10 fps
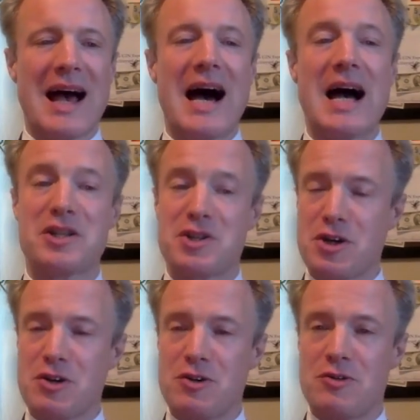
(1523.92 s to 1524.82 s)
I
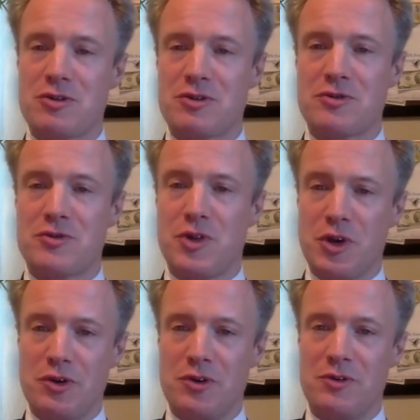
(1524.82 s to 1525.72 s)
choose
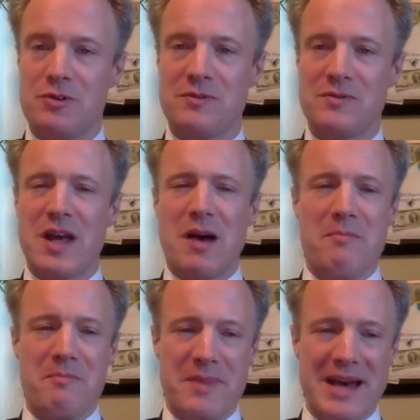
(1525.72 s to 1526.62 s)
to
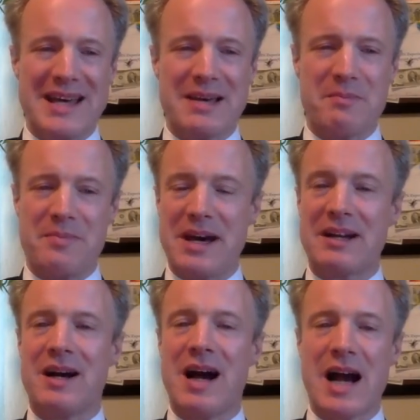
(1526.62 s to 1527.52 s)
make
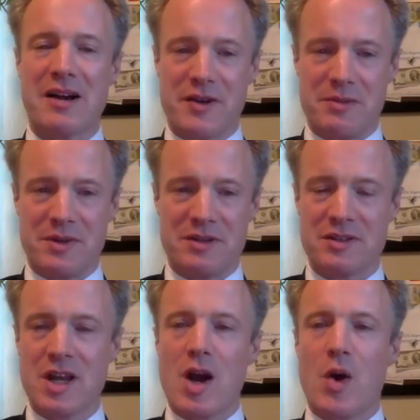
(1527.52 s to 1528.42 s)
better
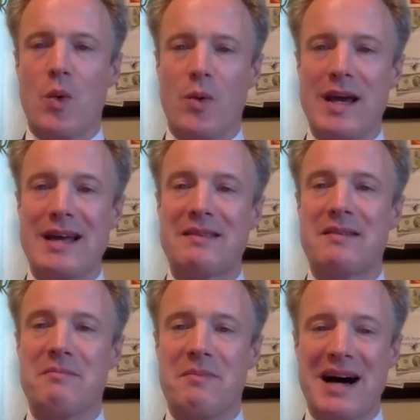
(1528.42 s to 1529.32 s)
agreements
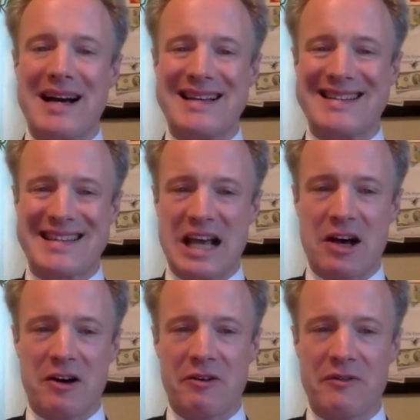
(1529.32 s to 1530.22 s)
with
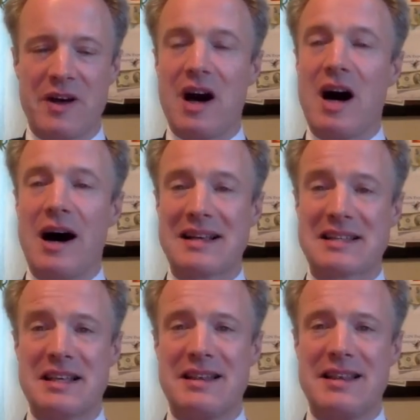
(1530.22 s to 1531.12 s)
myself
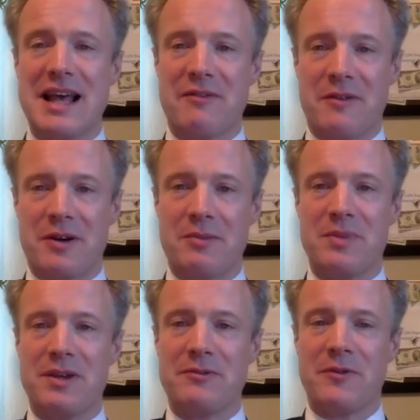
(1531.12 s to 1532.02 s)
as never
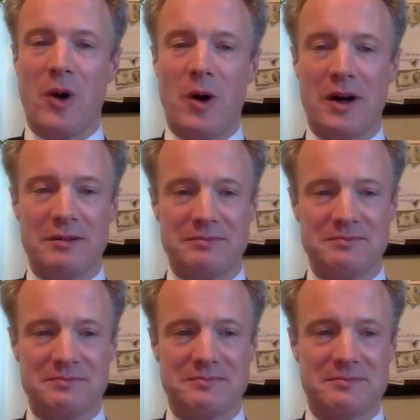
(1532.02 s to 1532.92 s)
before.
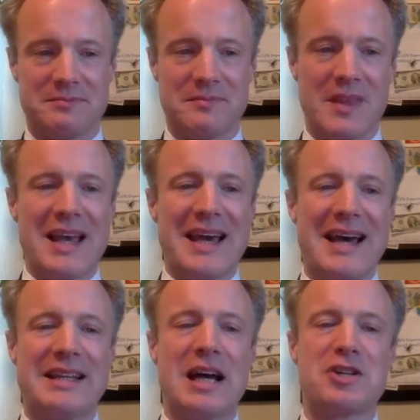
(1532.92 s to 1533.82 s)

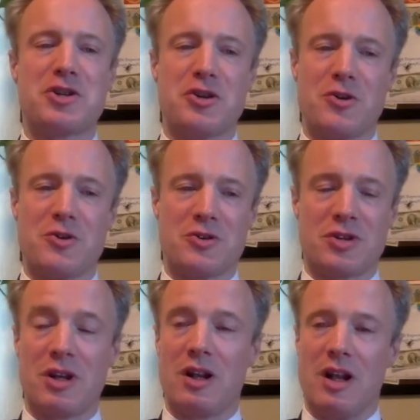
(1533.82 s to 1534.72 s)
And I choose
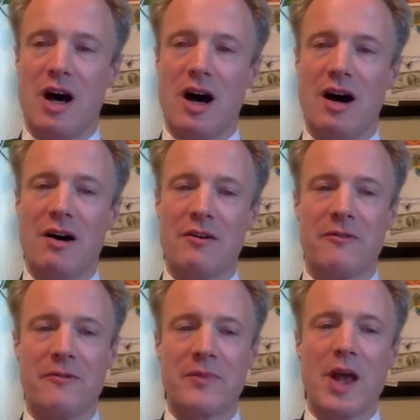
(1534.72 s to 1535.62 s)
to love,
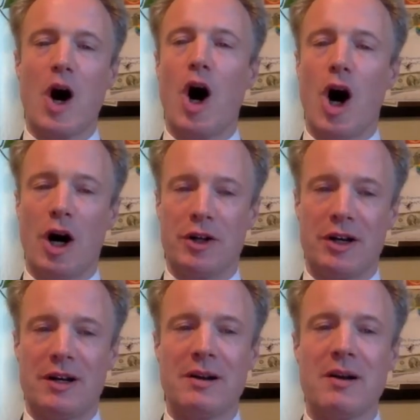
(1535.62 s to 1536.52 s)

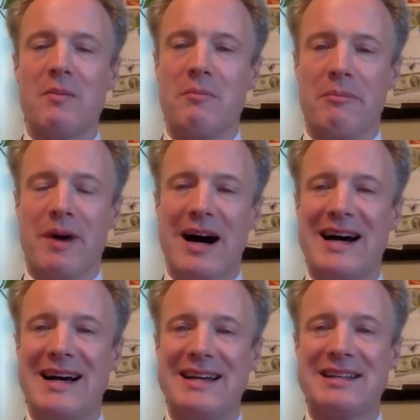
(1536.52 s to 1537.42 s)
honor
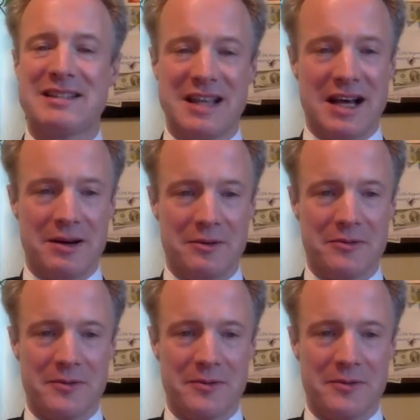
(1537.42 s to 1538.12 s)
myself.